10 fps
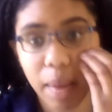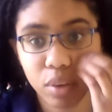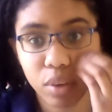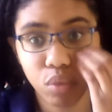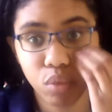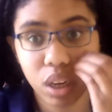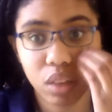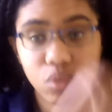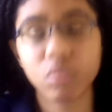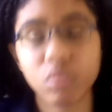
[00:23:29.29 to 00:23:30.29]
She's running the
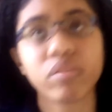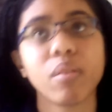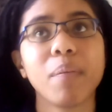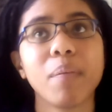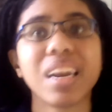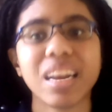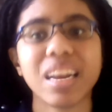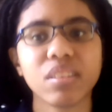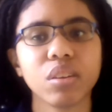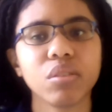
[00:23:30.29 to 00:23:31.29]
school from about
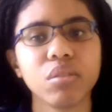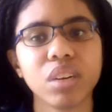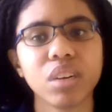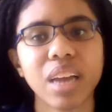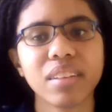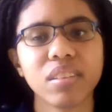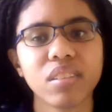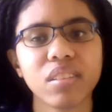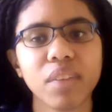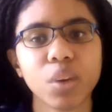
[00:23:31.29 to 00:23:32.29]
1902 to
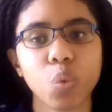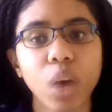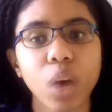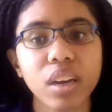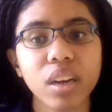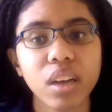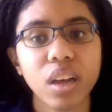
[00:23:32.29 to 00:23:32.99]
1971